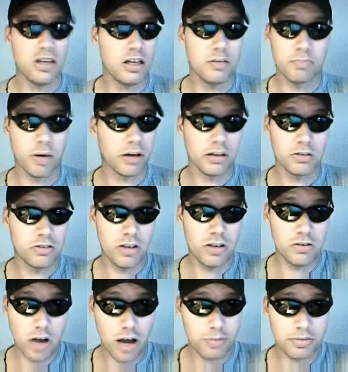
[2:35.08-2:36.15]
Has teen
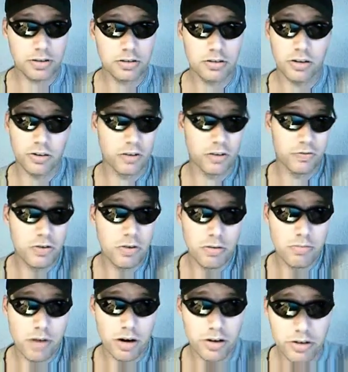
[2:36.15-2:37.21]
pregnancy dropped? Are there
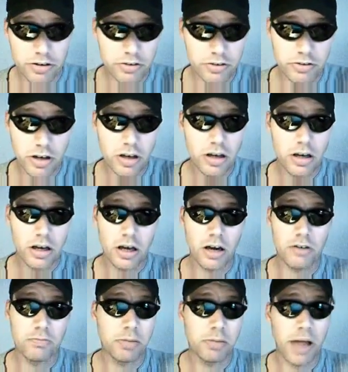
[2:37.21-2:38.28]
fewer murders?
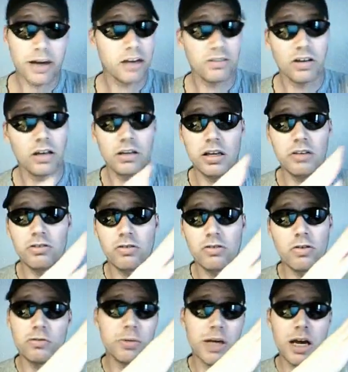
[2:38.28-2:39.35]
Have Black
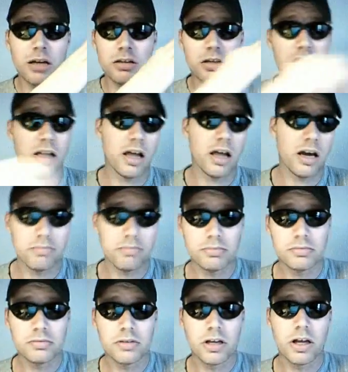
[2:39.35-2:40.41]
SAT scores begun to
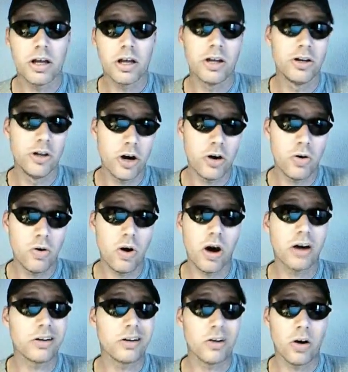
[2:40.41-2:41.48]
climb?
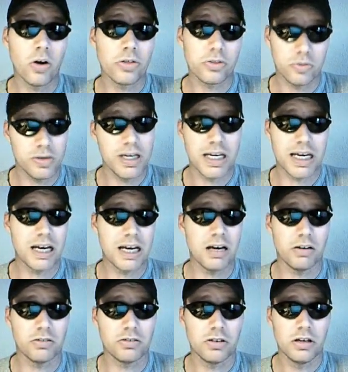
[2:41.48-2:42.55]
No on all three
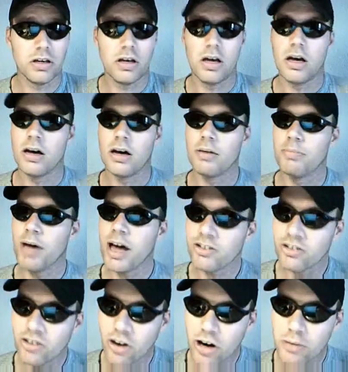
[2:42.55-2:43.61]
counts.
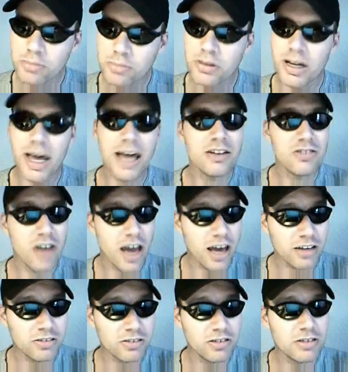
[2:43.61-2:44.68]
But Sharpton
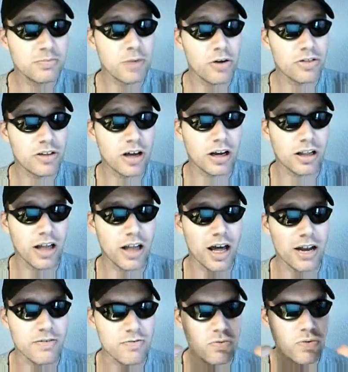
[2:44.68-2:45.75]
and Jackson both
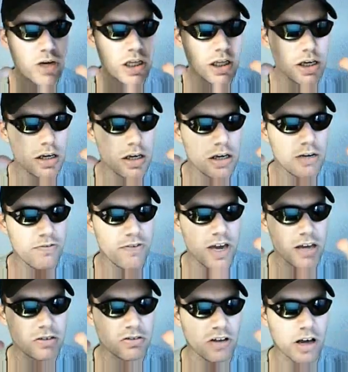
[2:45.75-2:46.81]
got a lot of really
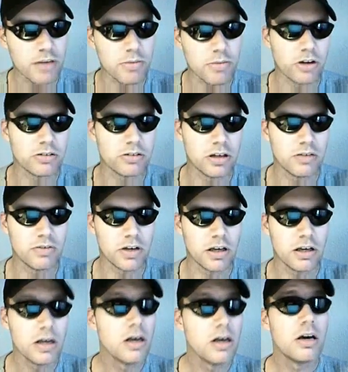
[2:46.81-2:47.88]
good FaceTime on
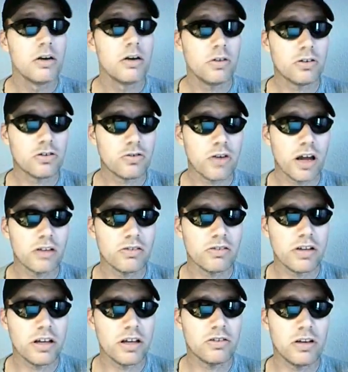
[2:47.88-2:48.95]
TV, which
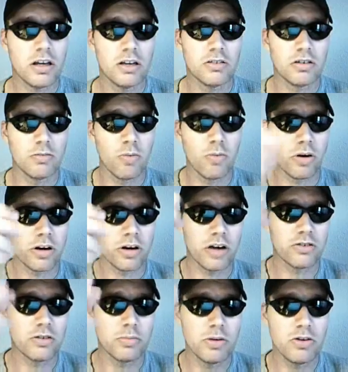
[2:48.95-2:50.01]
translates into
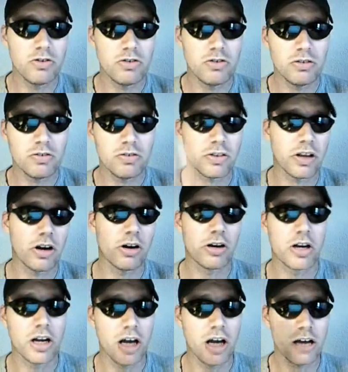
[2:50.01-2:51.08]
more contributions
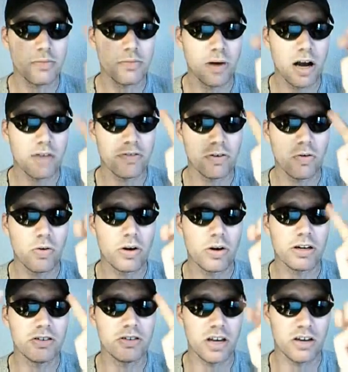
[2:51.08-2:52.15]
for their
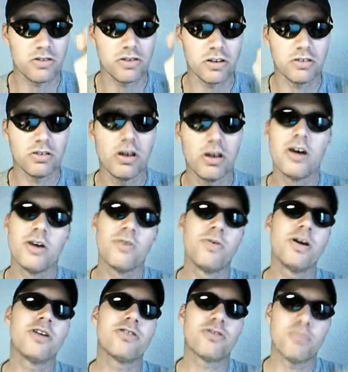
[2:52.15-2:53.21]
non-profit organizations,
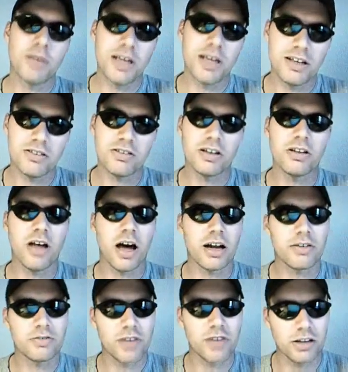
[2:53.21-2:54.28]
which means
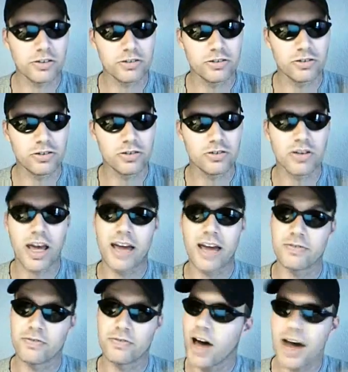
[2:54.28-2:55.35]
a lot of tailored
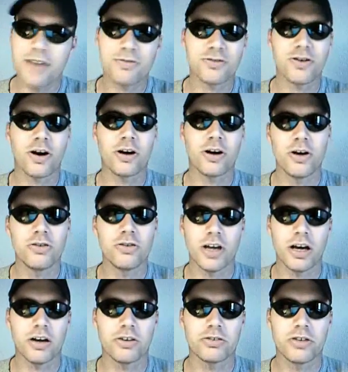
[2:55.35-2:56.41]
suits and 5-star
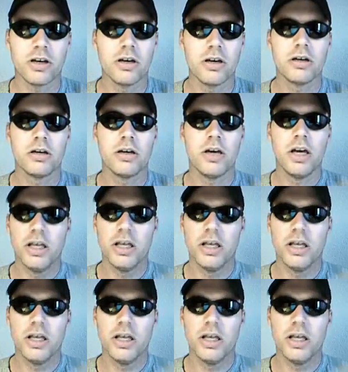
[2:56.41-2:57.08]
hotels.